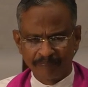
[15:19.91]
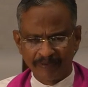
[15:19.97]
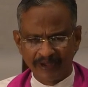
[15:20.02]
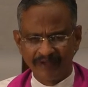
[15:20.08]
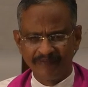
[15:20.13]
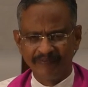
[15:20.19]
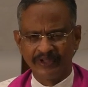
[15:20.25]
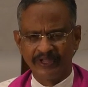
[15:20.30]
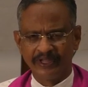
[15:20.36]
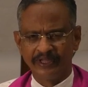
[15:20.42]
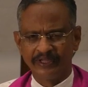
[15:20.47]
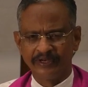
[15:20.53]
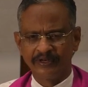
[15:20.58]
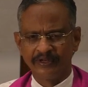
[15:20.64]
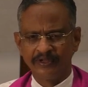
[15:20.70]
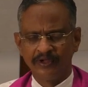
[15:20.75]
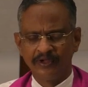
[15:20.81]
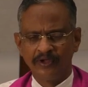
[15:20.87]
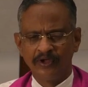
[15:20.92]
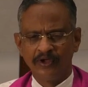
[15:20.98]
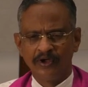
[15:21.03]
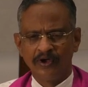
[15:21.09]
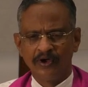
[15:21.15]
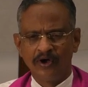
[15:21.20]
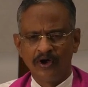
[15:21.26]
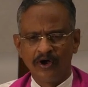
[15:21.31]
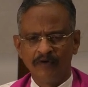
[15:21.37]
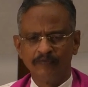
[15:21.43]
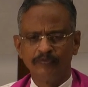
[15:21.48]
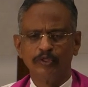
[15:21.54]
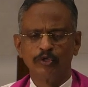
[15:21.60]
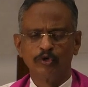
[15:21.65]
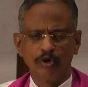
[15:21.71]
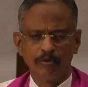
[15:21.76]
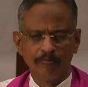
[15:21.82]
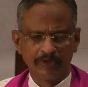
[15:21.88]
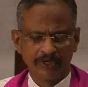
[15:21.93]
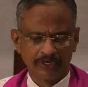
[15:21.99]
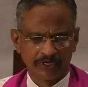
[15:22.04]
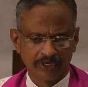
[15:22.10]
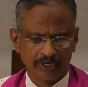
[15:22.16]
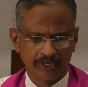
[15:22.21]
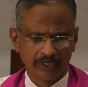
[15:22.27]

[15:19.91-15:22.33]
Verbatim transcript: power of the Roman